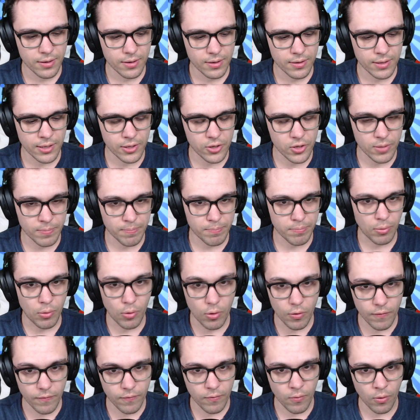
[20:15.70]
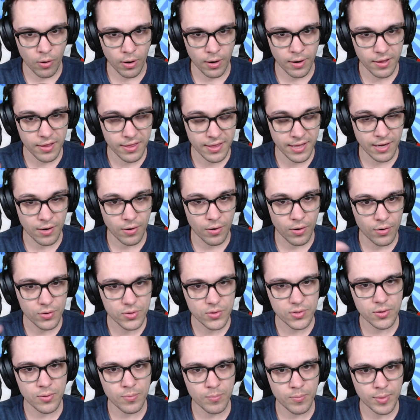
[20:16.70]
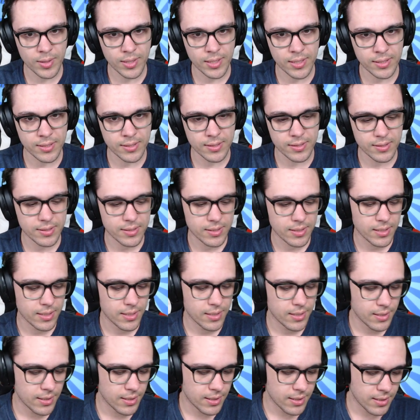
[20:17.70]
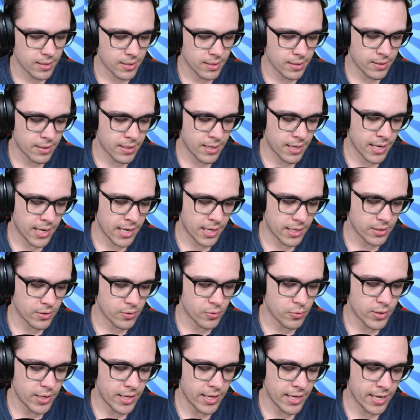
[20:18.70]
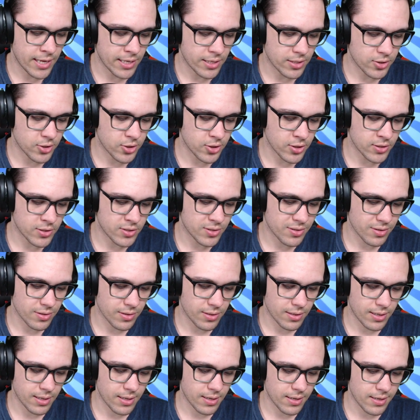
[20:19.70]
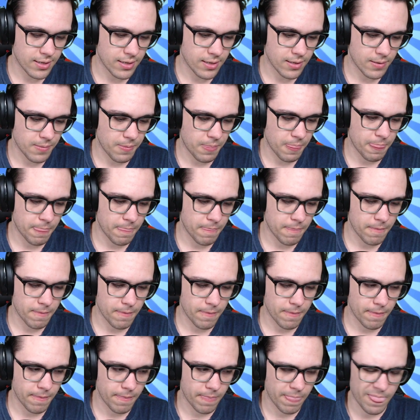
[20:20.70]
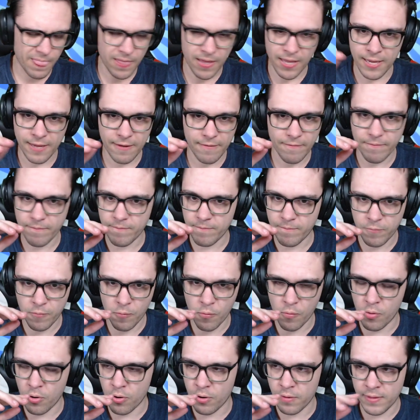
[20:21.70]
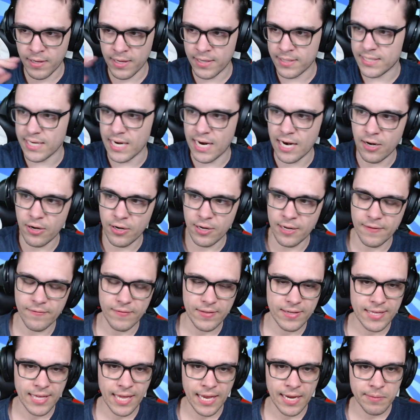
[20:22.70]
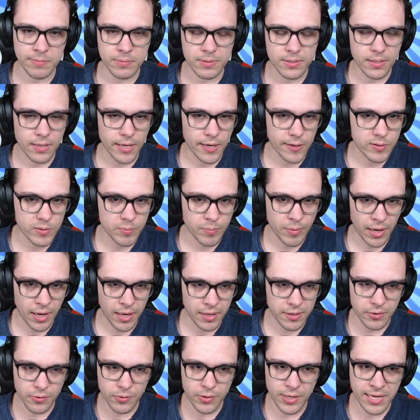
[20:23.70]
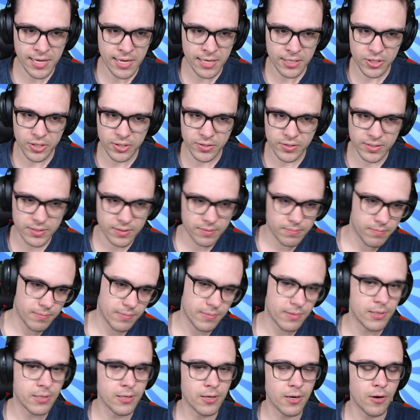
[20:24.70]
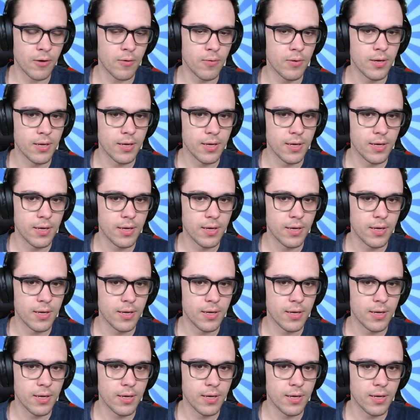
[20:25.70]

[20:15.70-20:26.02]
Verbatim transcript: that you can pull for, that also means that you can't just, like, for the entirety of the game's lifespan, you can't just, you know,